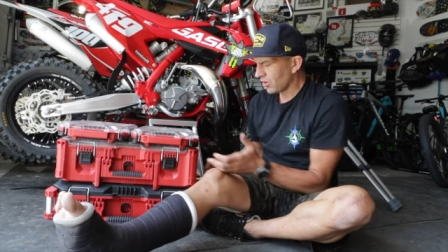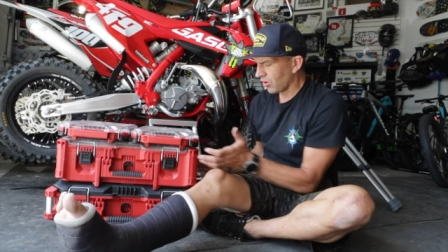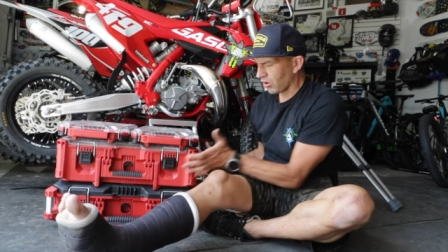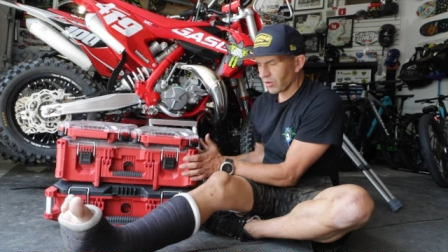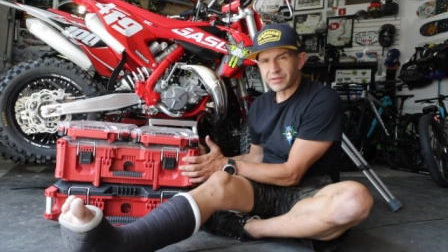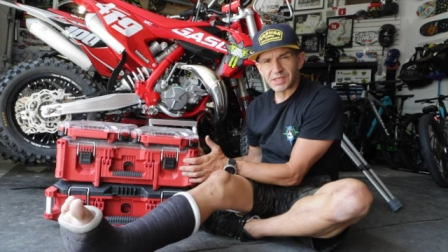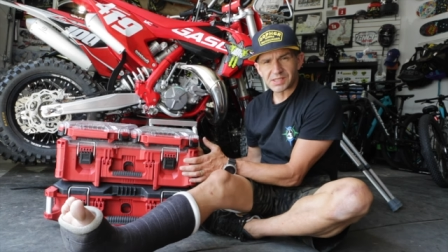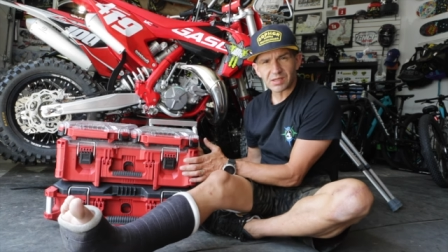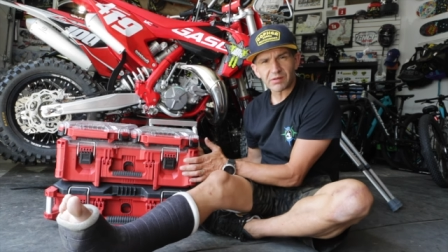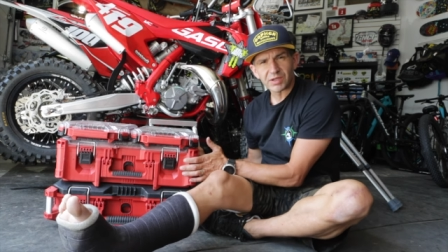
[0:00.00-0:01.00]
all of these
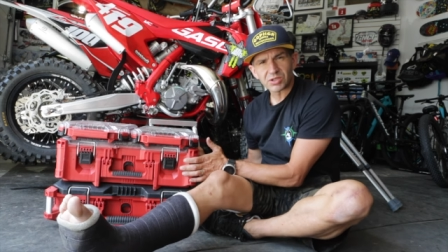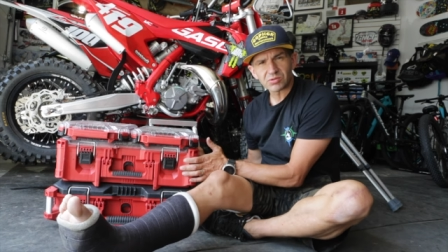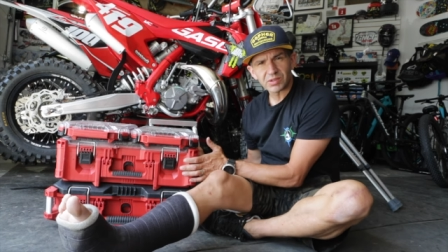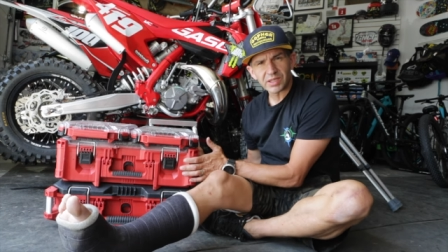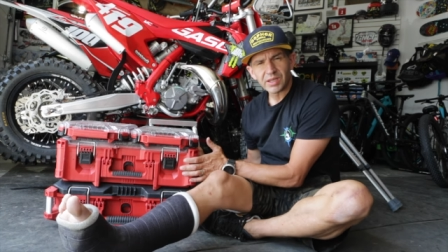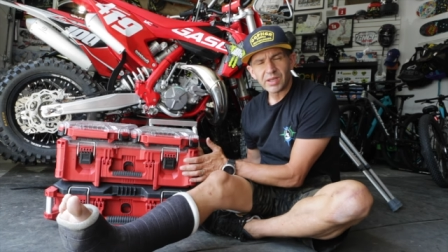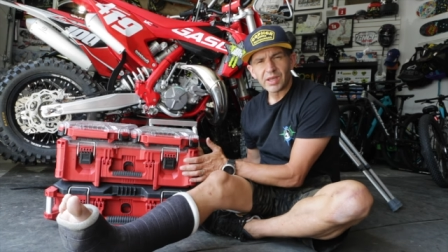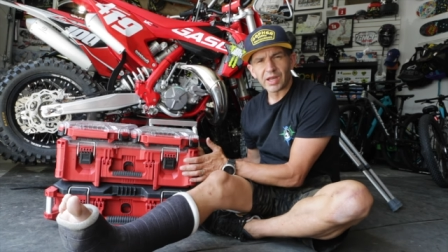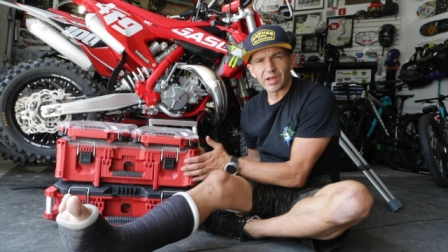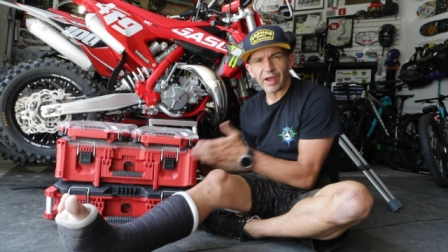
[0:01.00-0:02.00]
individually,
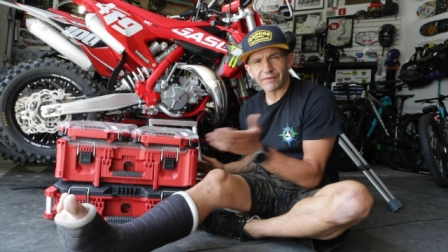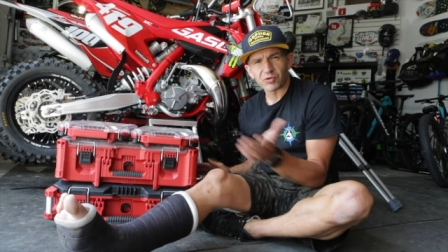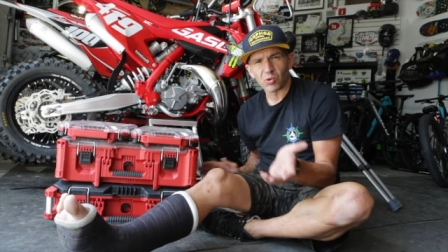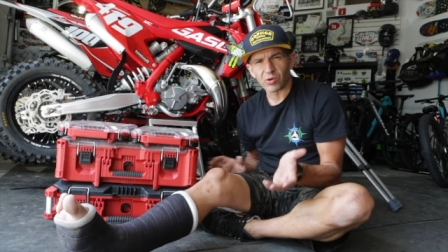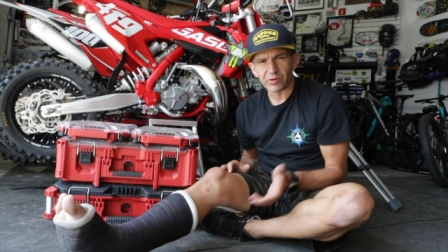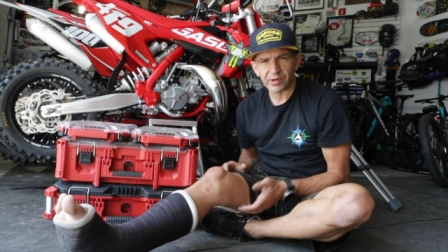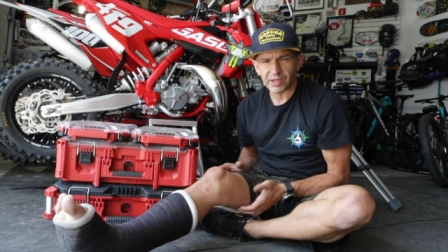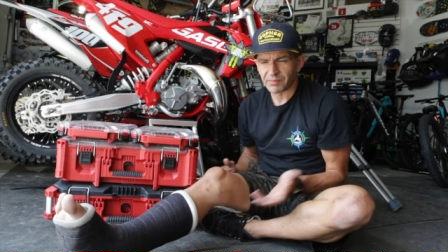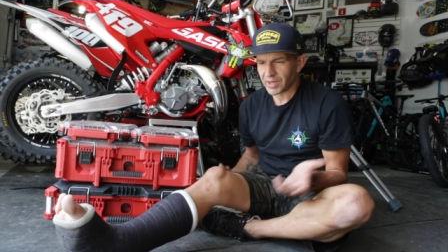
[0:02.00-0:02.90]
and you have to order it in.